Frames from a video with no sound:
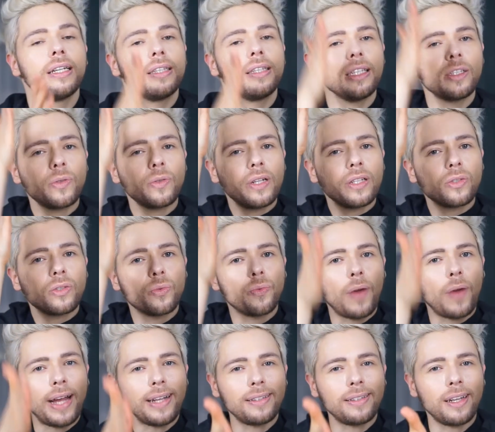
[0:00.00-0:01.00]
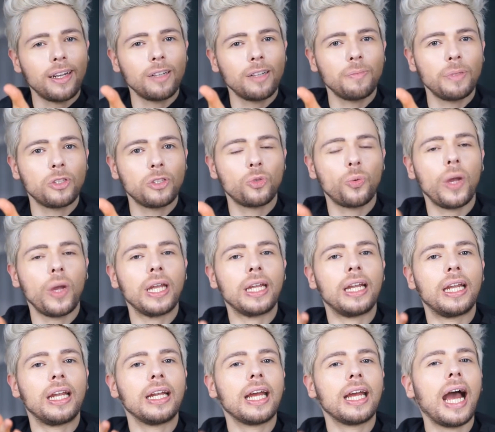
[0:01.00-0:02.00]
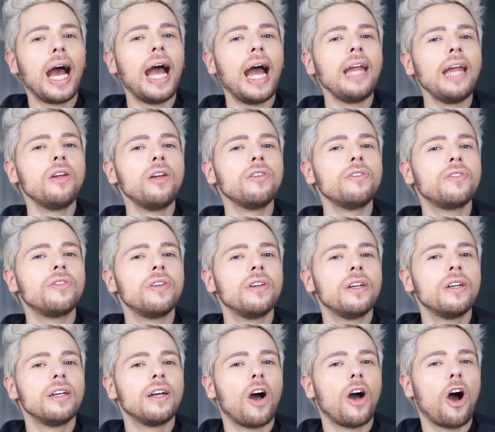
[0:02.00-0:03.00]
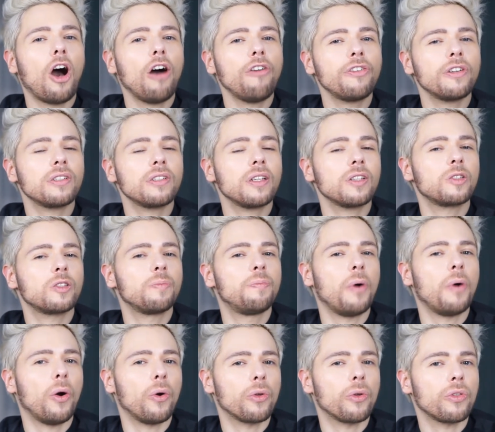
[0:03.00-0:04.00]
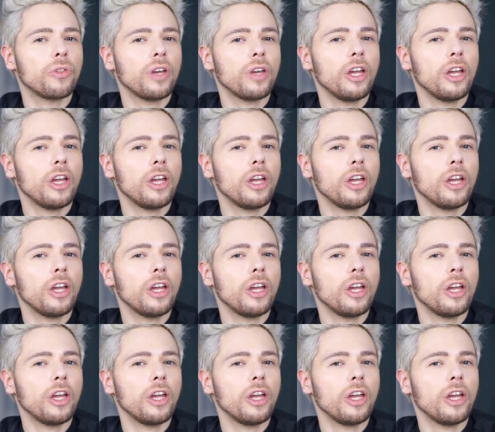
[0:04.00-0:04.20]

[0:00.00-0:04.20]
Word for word: This one is right there in between, and it kind of offers us both.